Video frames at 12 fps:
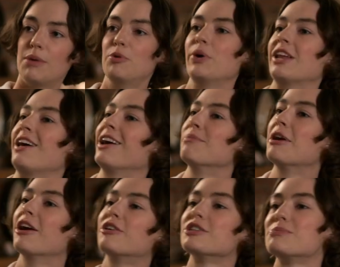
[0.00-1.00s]
Maybe we can hang a
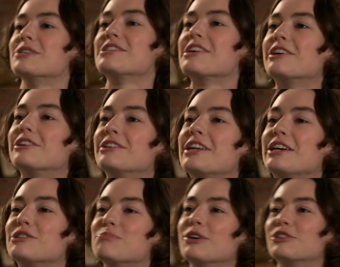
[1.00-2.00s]
Merry Christmas sign on
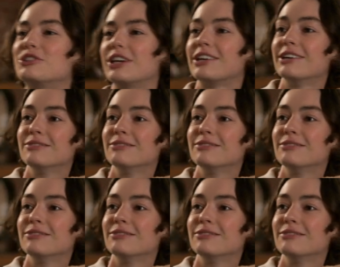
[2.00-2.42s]
Nate's milkshake,